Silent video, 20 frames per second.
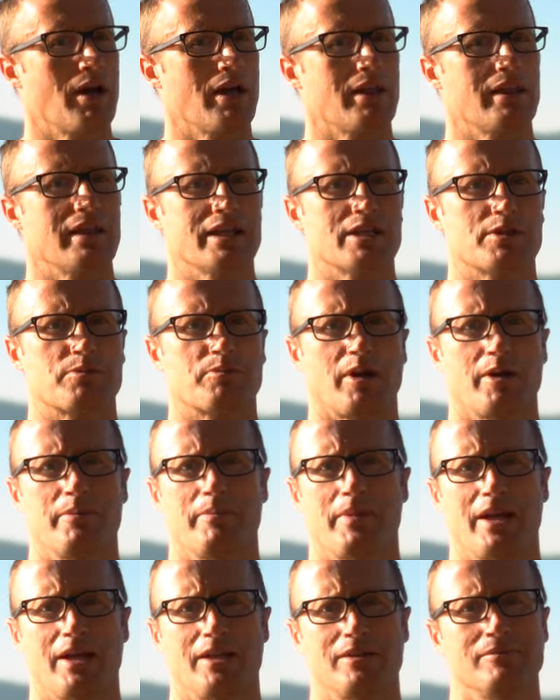I think he's
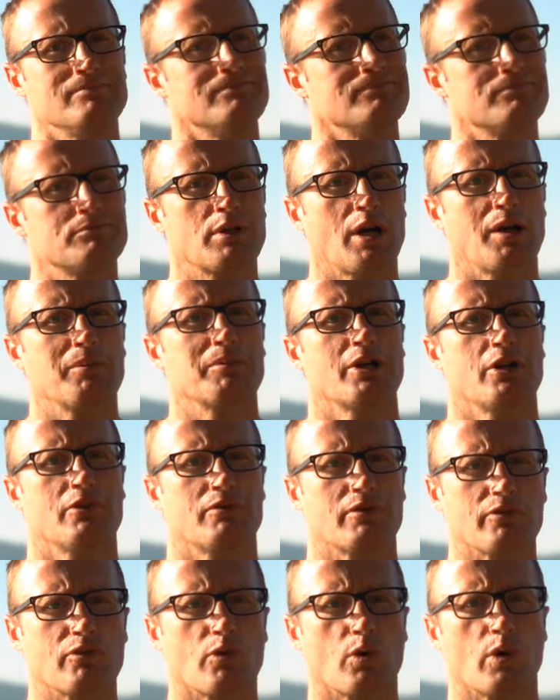probably made probably
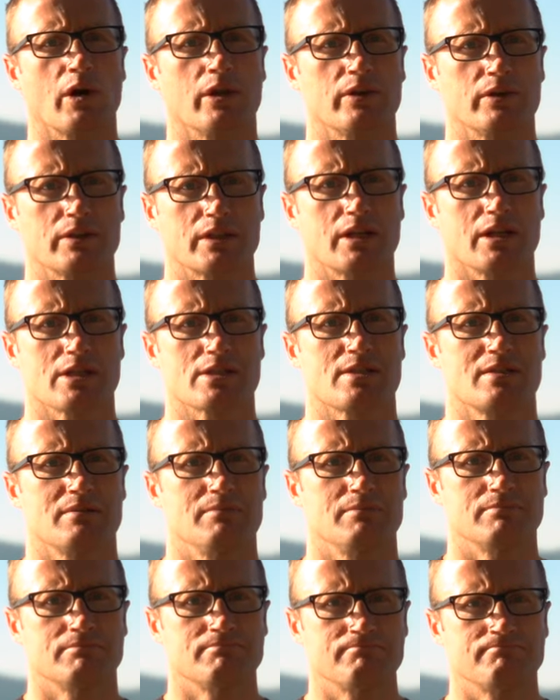over 400
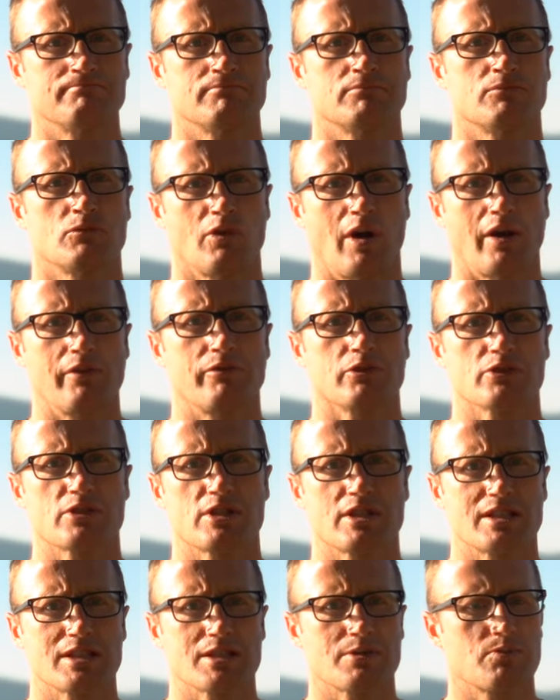custom
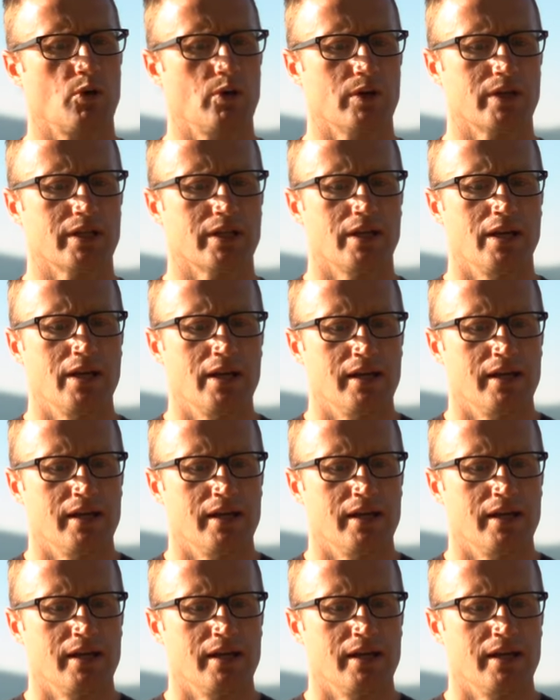rifles at this point.